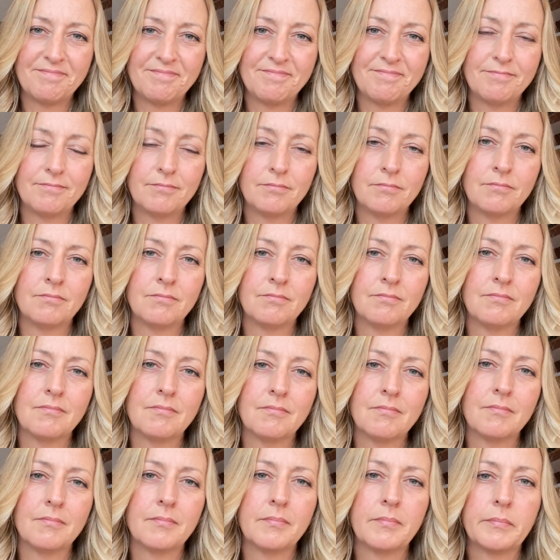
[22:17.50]

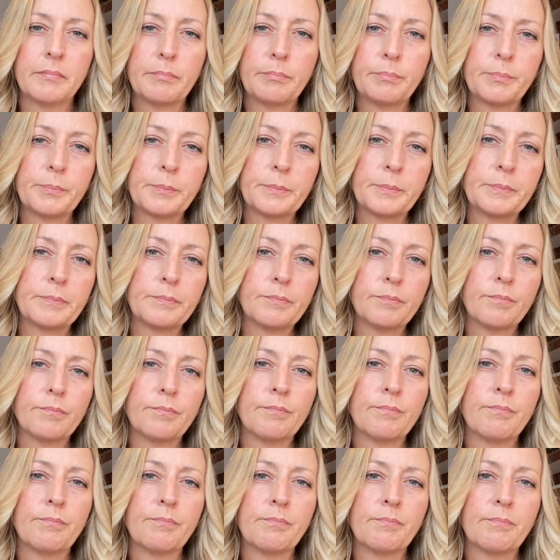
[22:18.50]

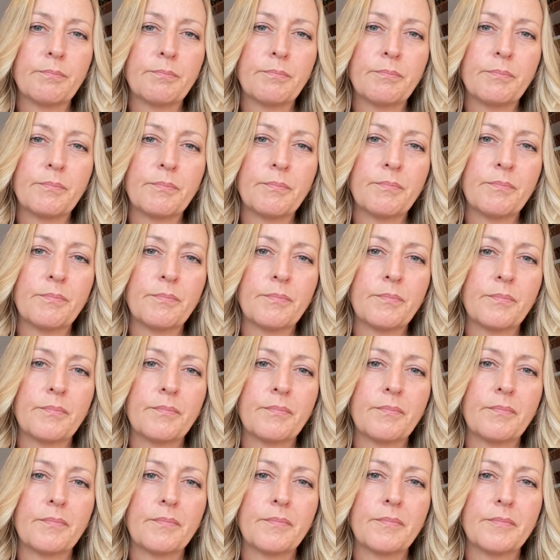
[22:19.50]

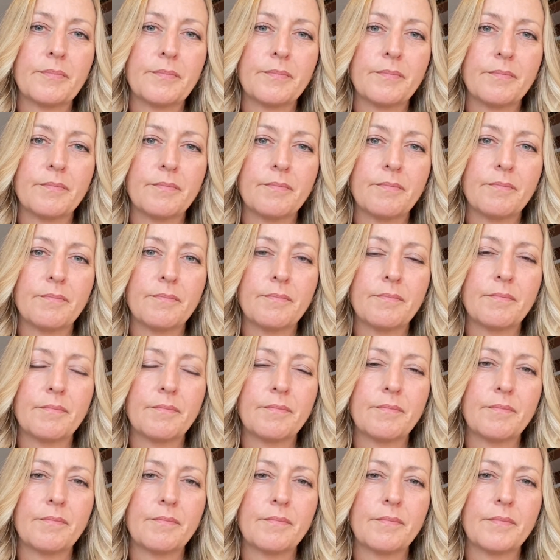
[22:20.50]

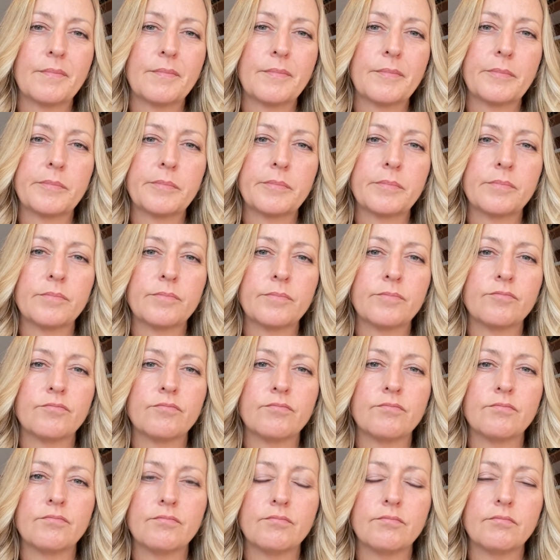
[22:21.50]

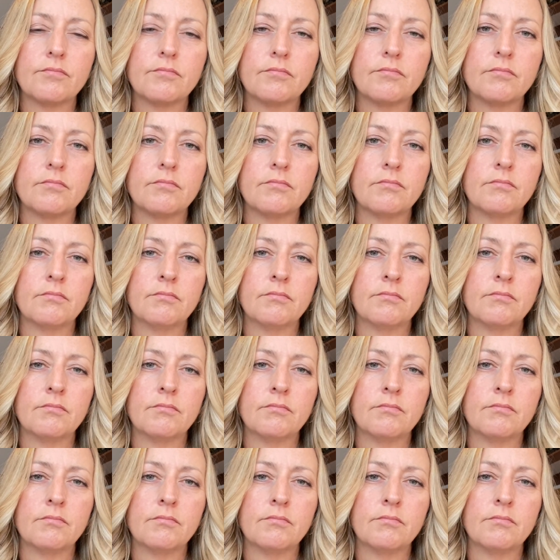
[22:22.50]
(silence)